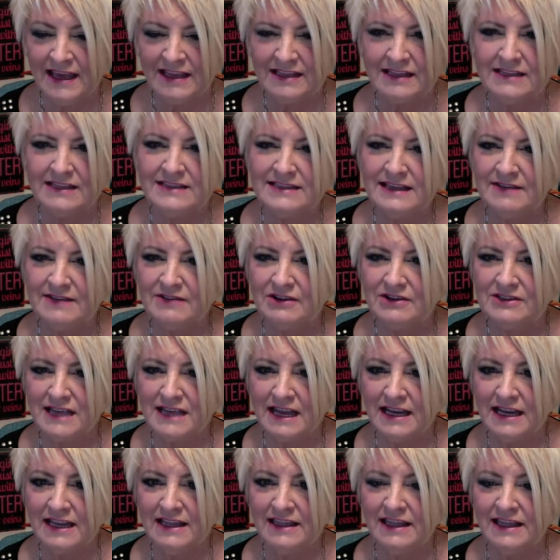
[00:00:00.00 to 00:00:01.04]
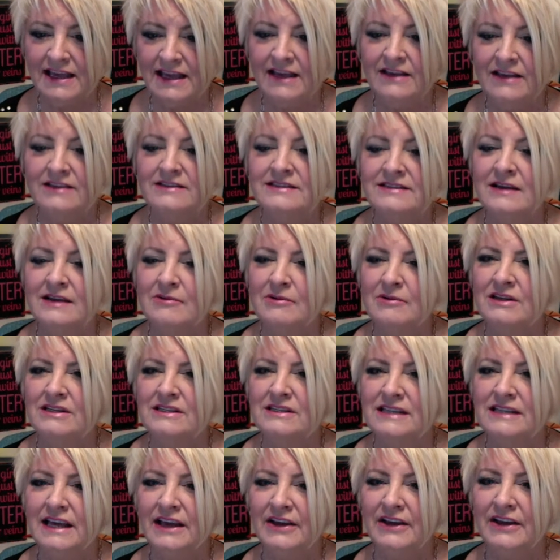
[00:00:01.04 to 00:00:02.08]
Let's see if there's anything else I wanted to
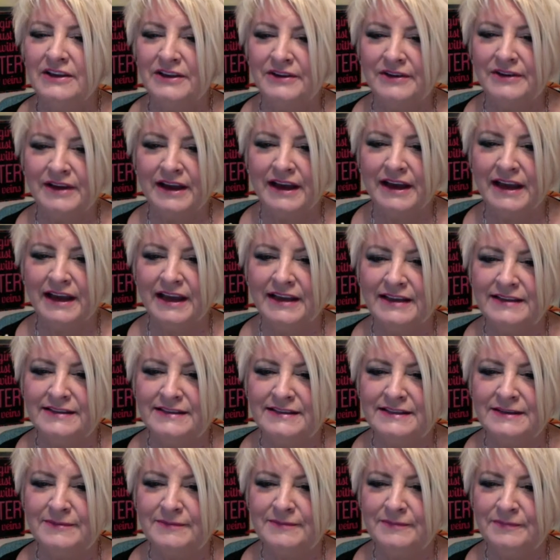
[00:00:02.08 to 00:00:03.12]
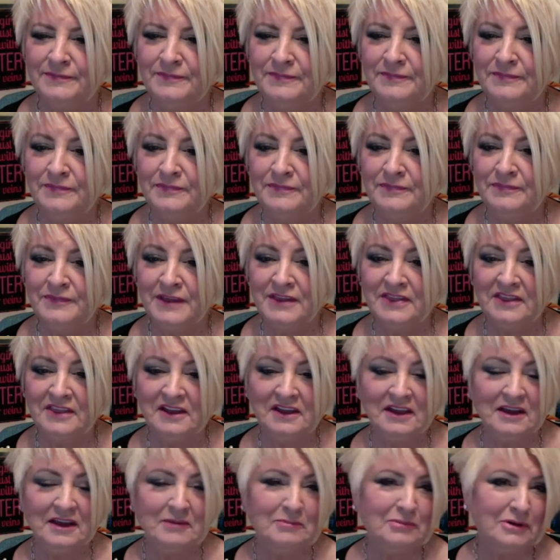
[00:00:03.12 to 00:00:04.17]
tell you guys hmm, I
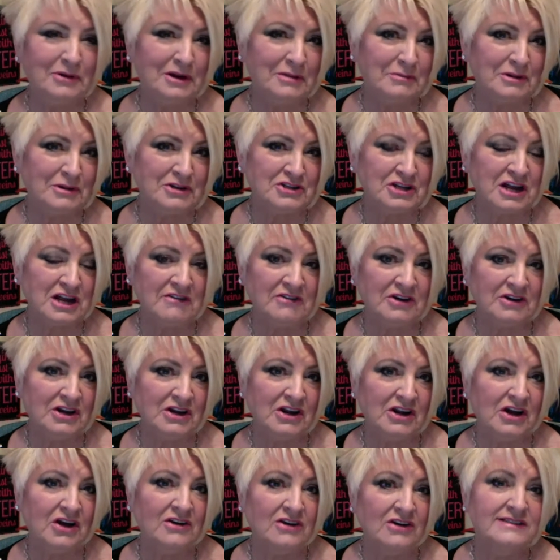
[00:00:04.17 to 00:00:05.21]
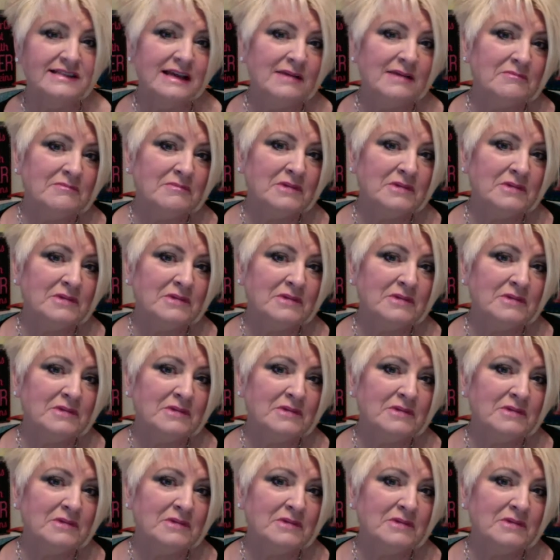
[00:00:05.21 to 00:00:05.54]
think I pretty much covered it all, except,